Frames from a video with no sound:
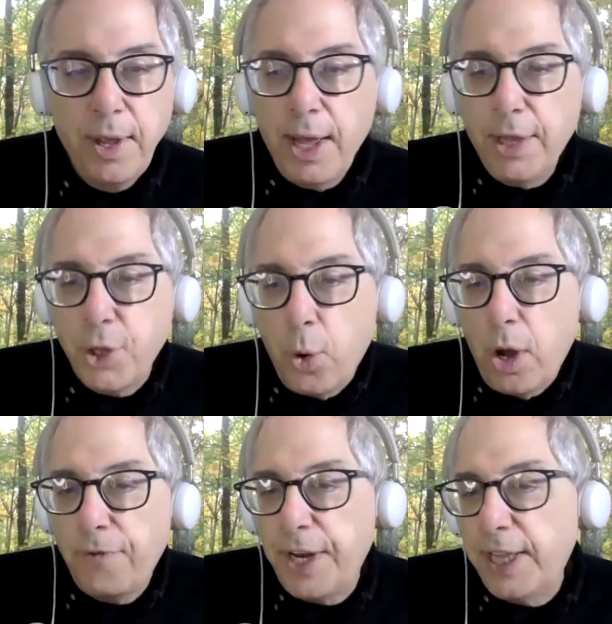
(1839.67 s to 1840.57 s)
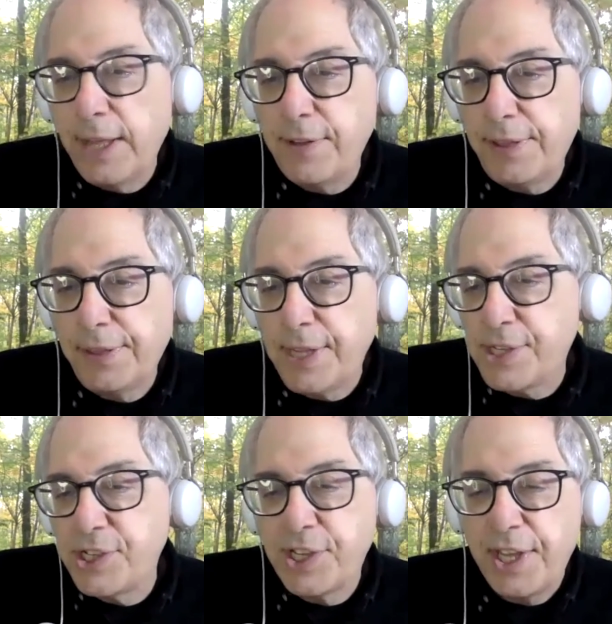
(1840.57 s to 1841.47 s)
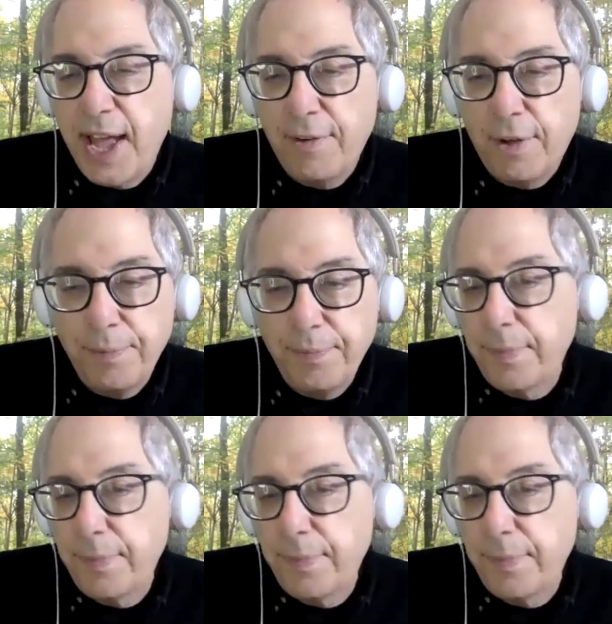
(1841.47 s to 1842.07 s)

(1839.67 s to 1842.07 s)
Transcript: And too often he li- listens to the devil.